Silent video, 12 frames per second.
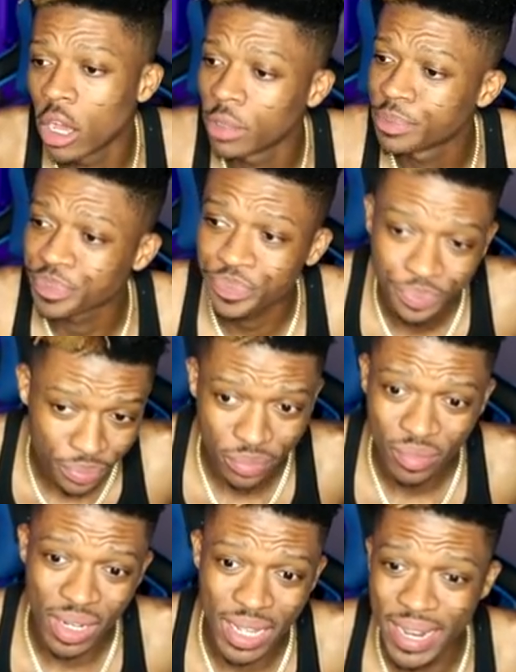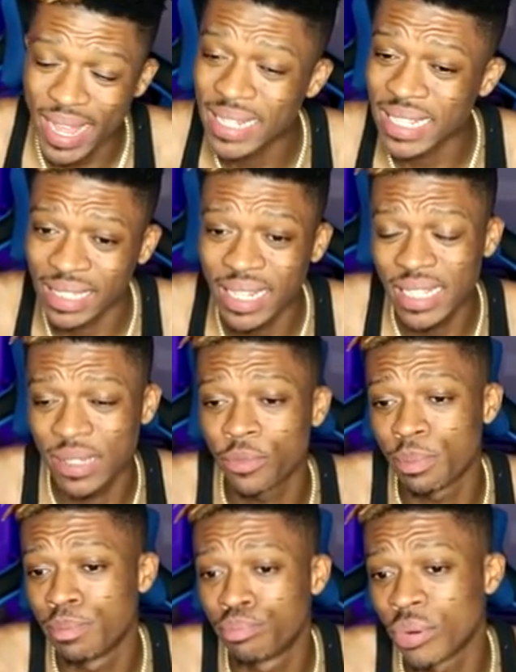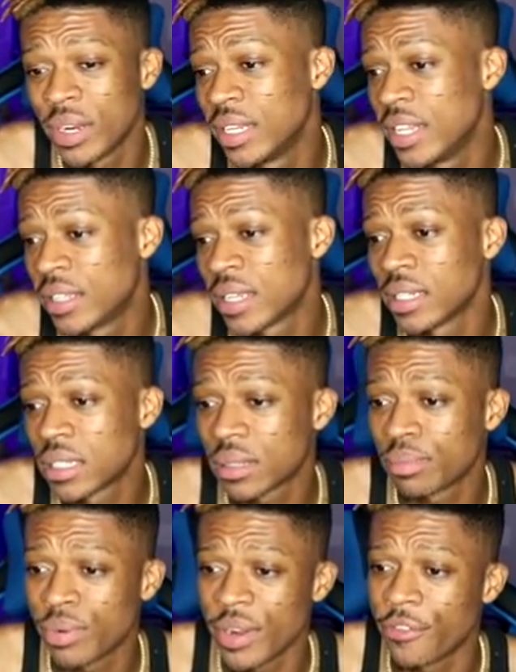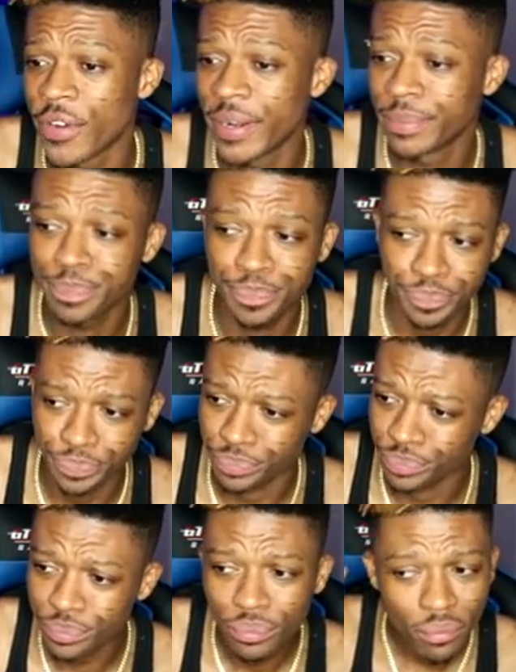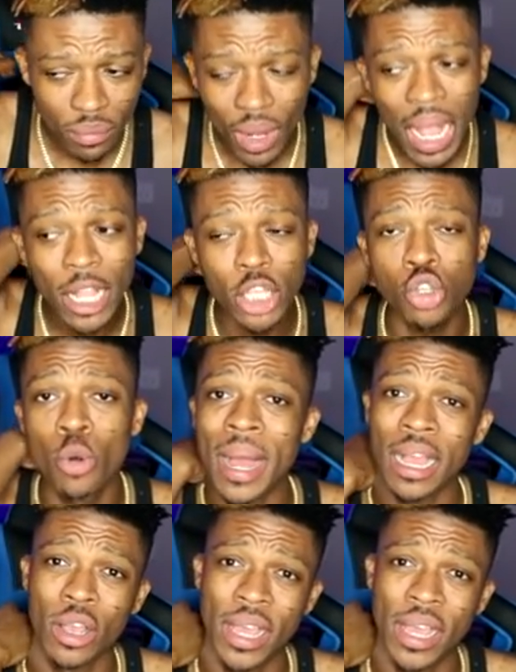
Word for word: got. 88, I think it's pretty decent, pretty fair. I also I